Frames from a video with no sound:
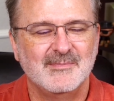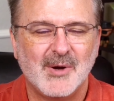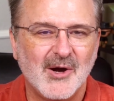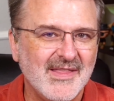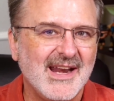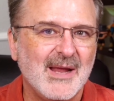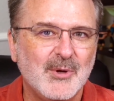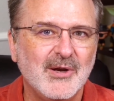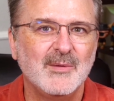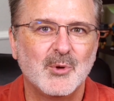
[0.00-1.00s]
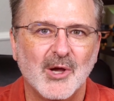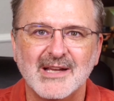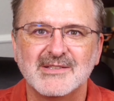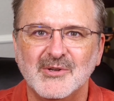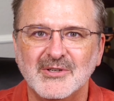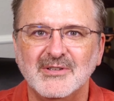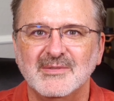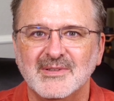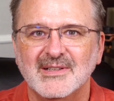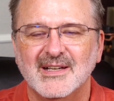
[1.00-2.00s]
part of that I put on the product
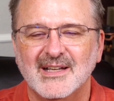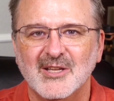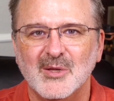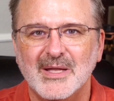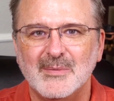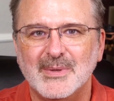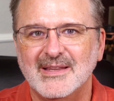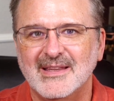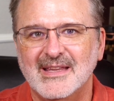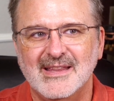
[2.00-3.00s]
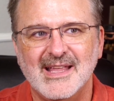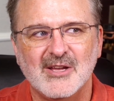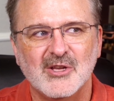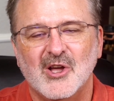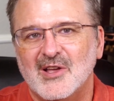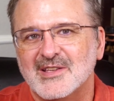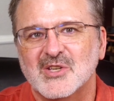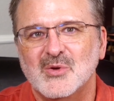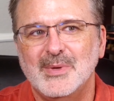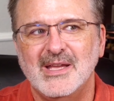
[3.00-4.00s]
owner a little bit, but that could
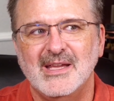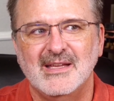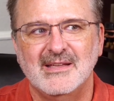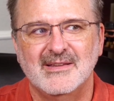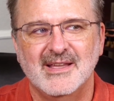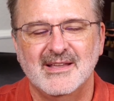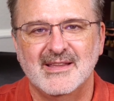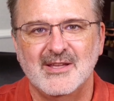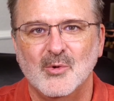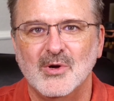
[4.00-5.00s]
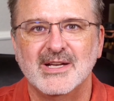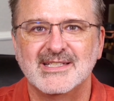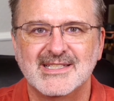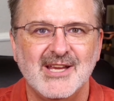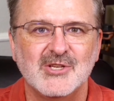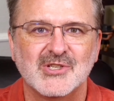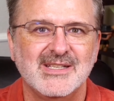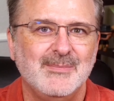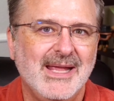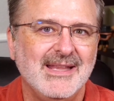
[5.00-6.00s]
also be that the
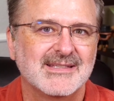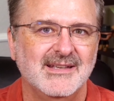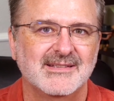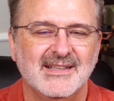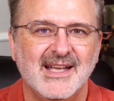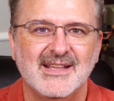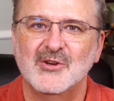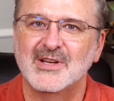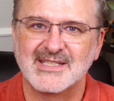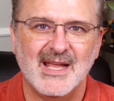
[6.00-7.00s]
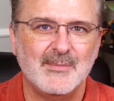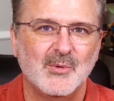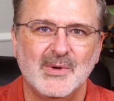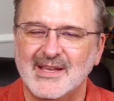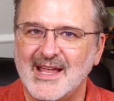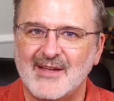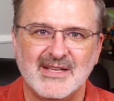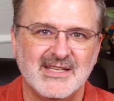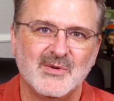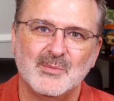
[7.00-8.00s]
organization demands it. Like your example with it
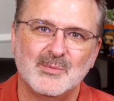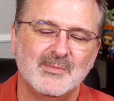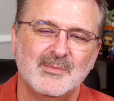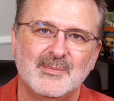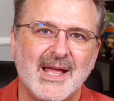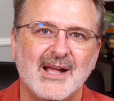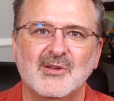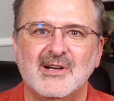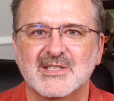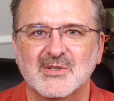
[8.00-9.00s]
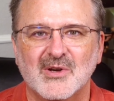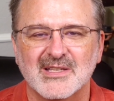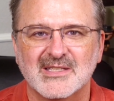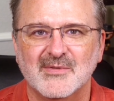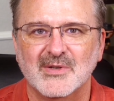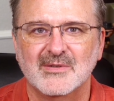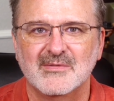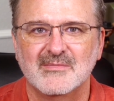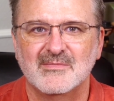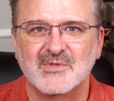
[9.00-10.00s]
having different backlogs across different
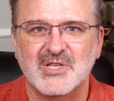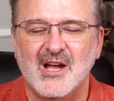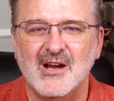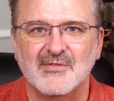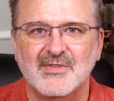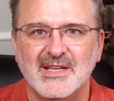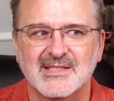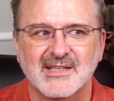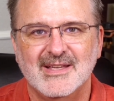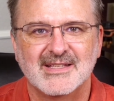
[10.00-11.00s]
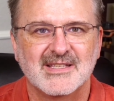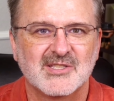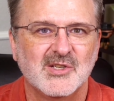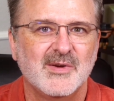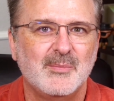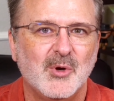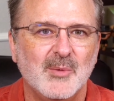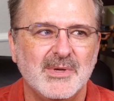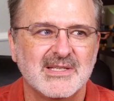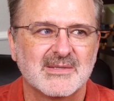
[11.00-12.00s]
geographies, does it serve a
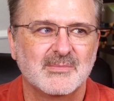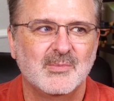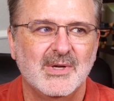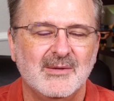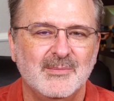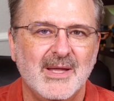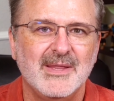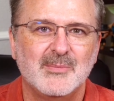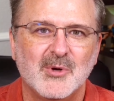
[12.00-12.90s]
purpose? Well, maybe the